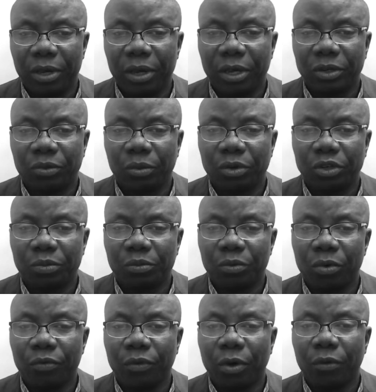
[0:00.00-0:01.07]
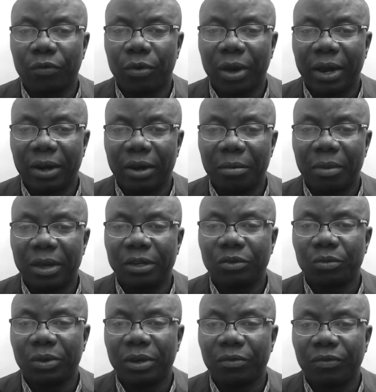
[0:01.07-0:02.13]
It was proof of your agreement
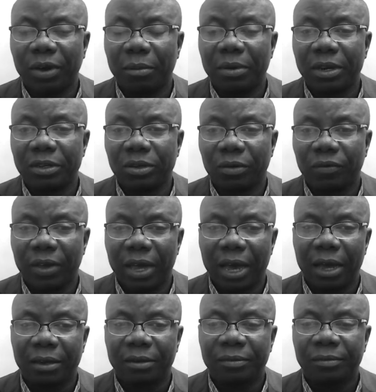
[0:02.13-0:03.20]
with the families of the earth.